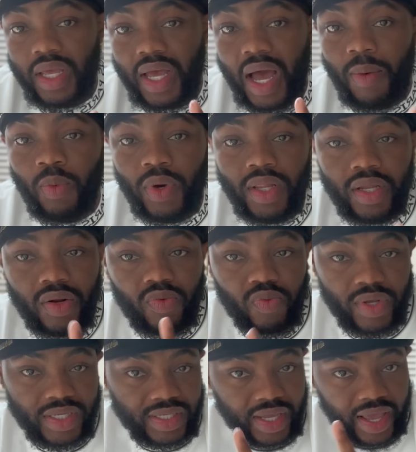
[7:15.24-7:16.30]
I'm willing to
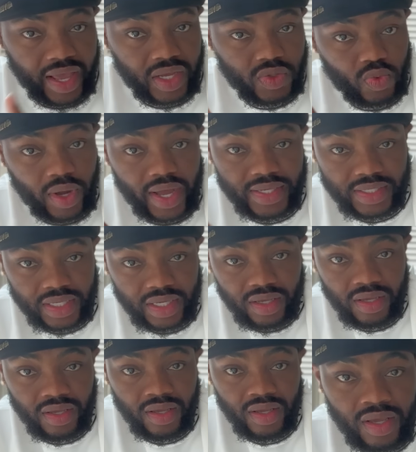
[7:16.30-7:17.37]
risk X, Y, Z,
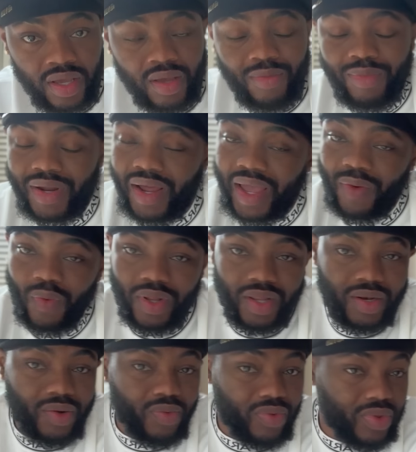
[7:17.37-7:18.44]
but I ain't
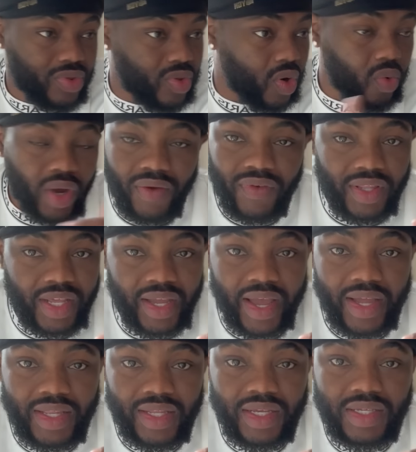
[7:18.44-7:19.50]
willing to throw everything
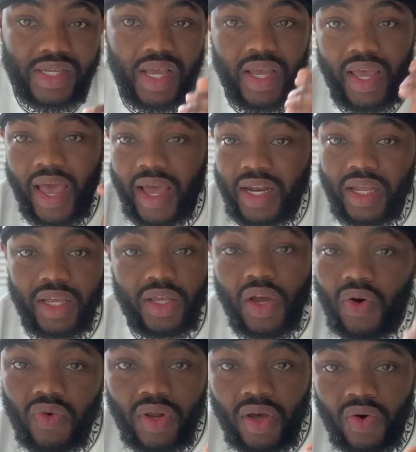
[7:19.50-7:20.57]
at this at a
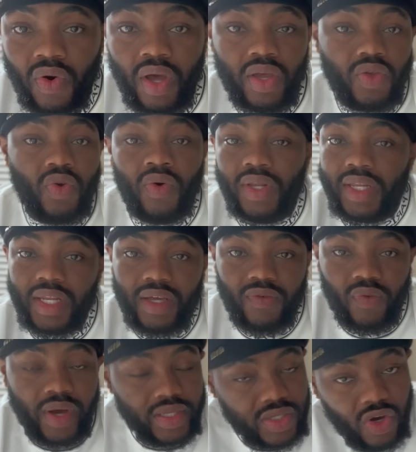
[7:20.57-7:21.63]
YOLO. You only live
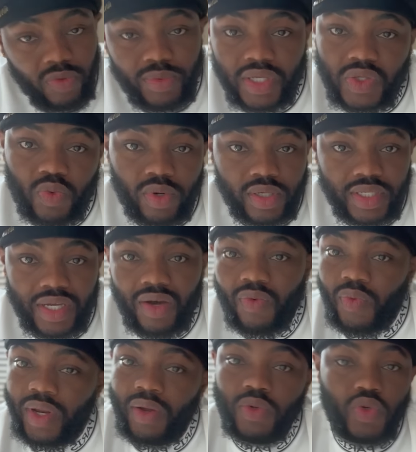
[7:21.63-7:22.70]
once. Hope this works out.
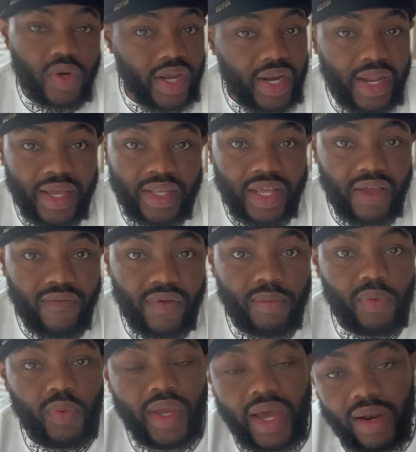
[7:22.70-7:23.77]
We don't trade like that, family.
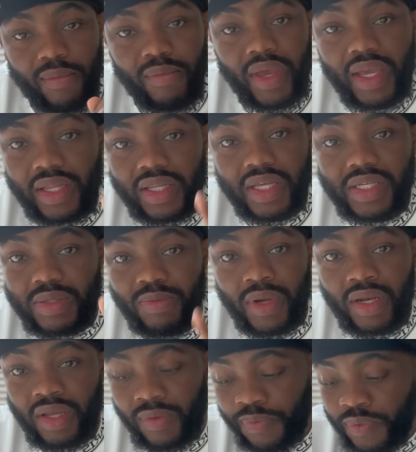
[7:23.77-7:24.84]
We gotta make this
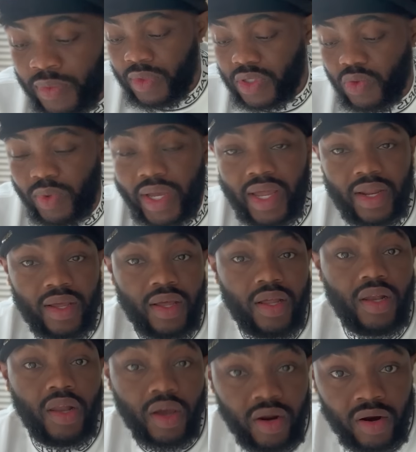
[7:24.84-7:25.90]
money. So we gotta
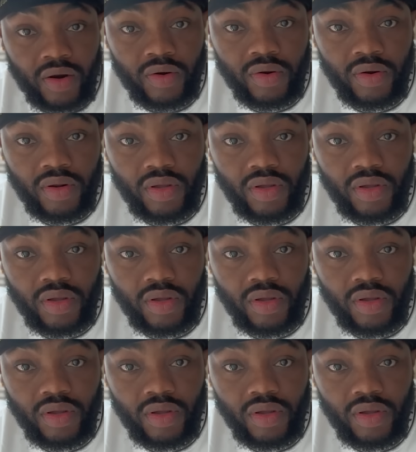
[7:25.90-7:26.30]
learn,